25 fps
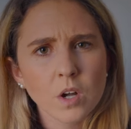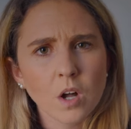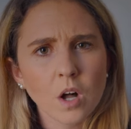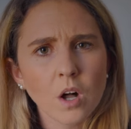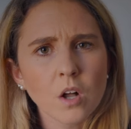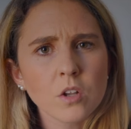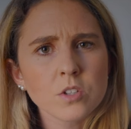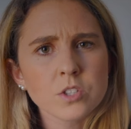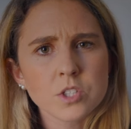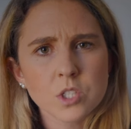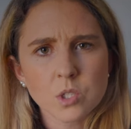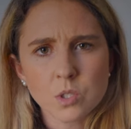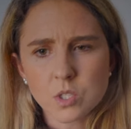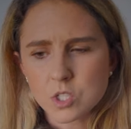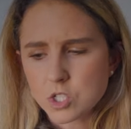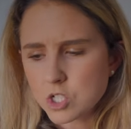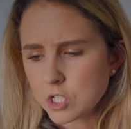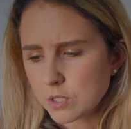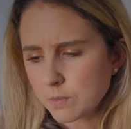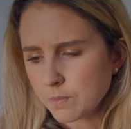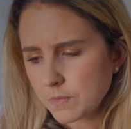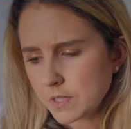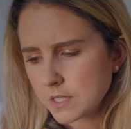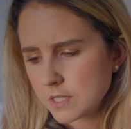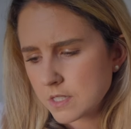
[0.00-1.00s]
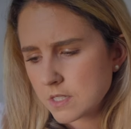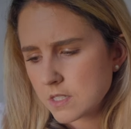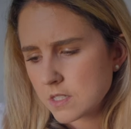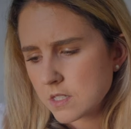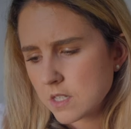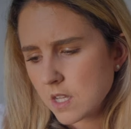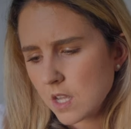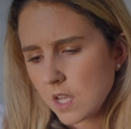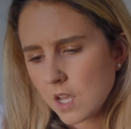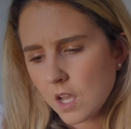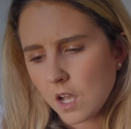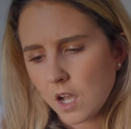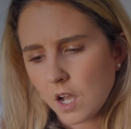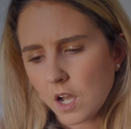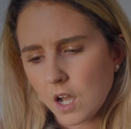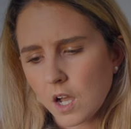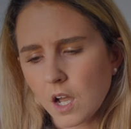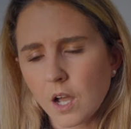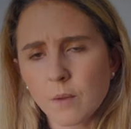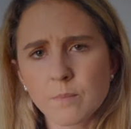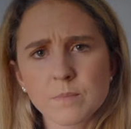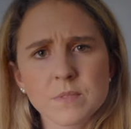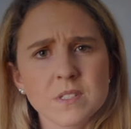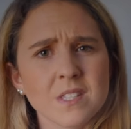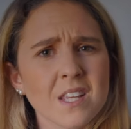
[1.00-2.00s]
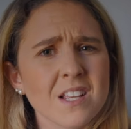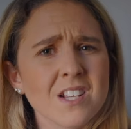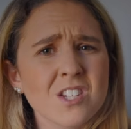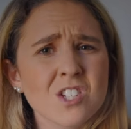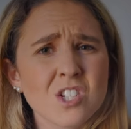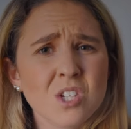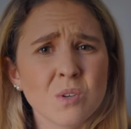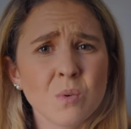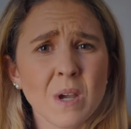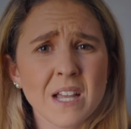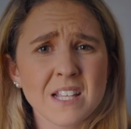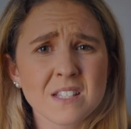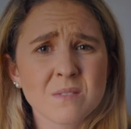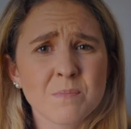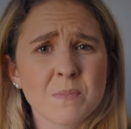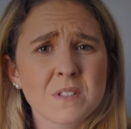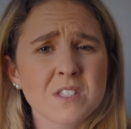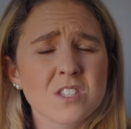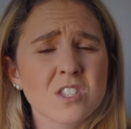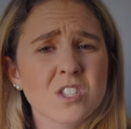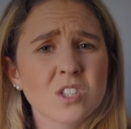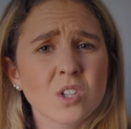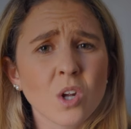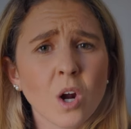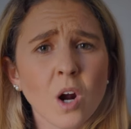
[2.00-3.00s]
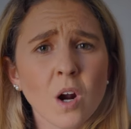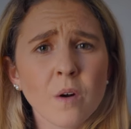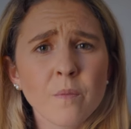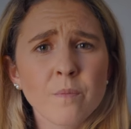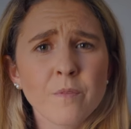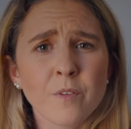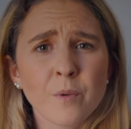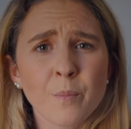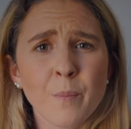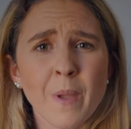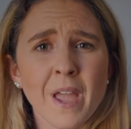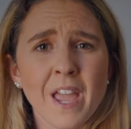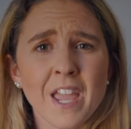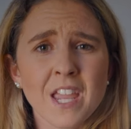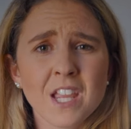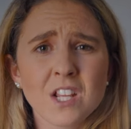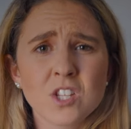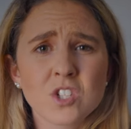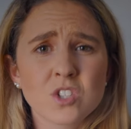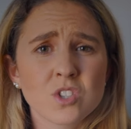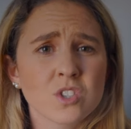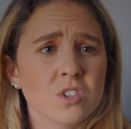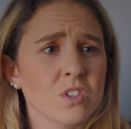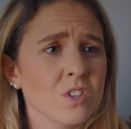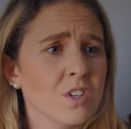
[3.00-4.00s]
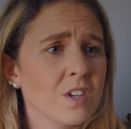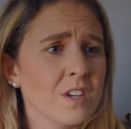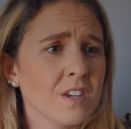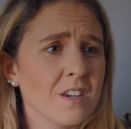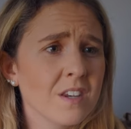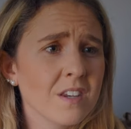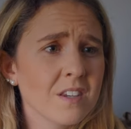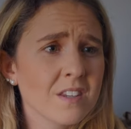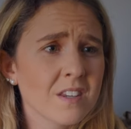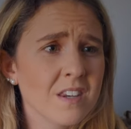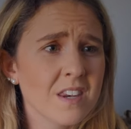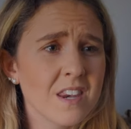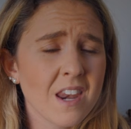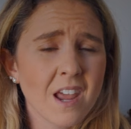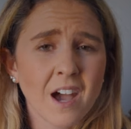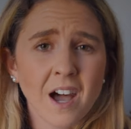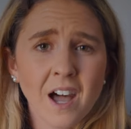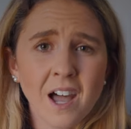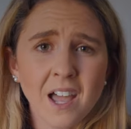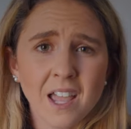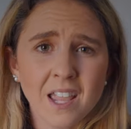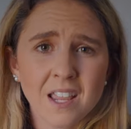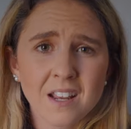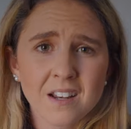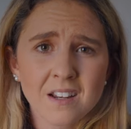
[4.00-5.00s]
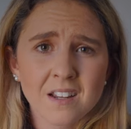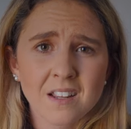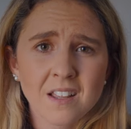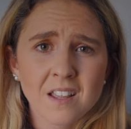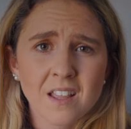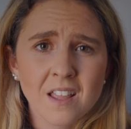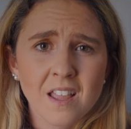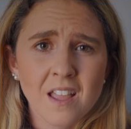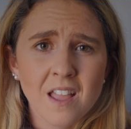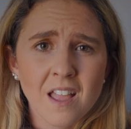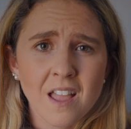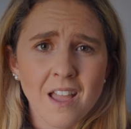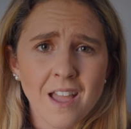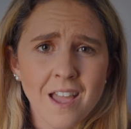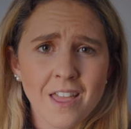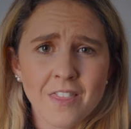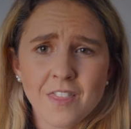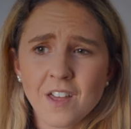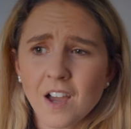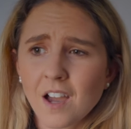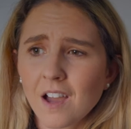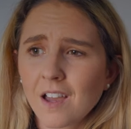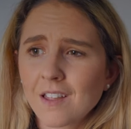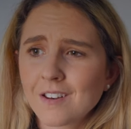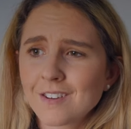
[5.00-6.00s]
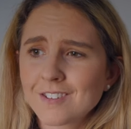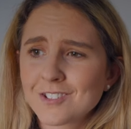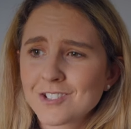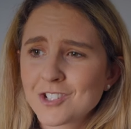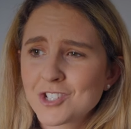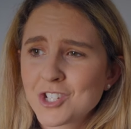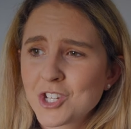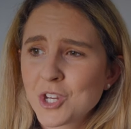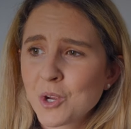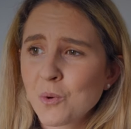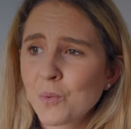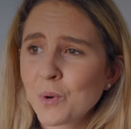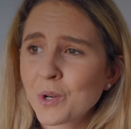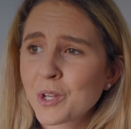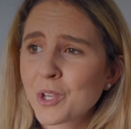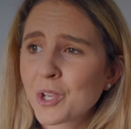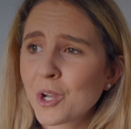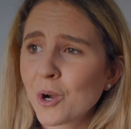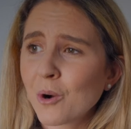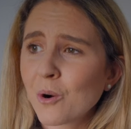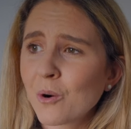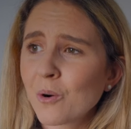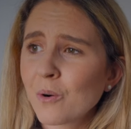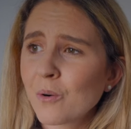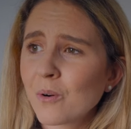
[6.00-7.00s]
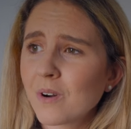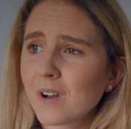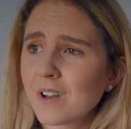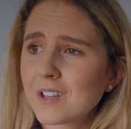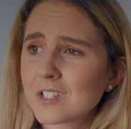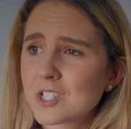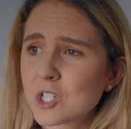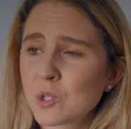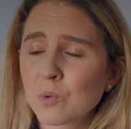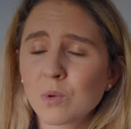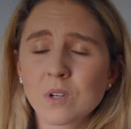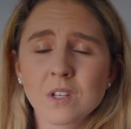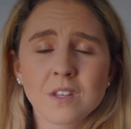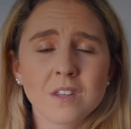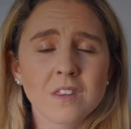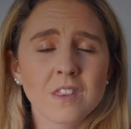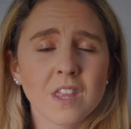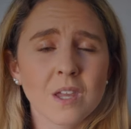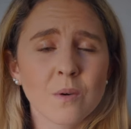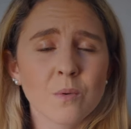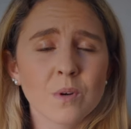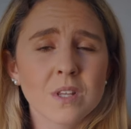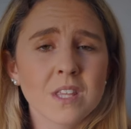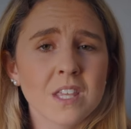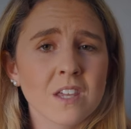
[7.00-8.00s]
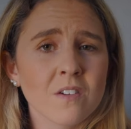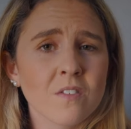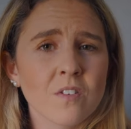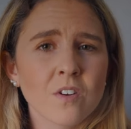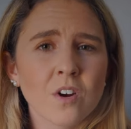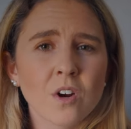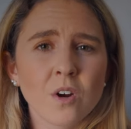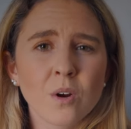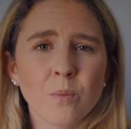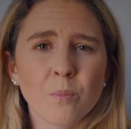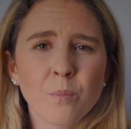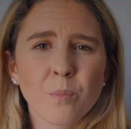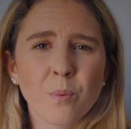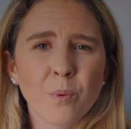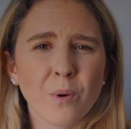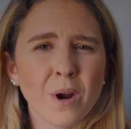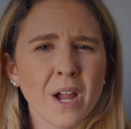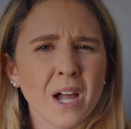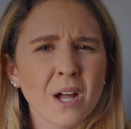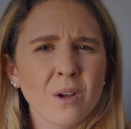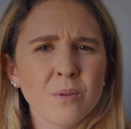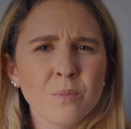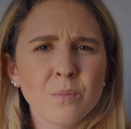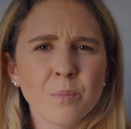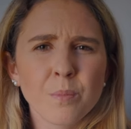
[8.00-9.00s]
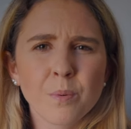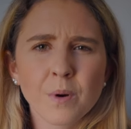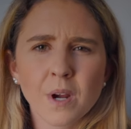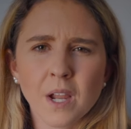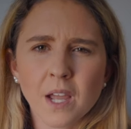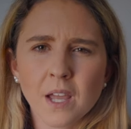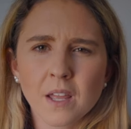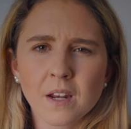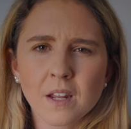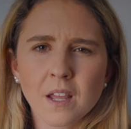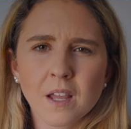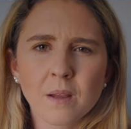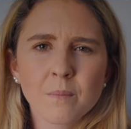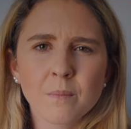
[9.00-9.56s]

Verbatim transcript: also a gymnast, um, said she has been starved from age nine and that she would go, she would, they would give her brown bread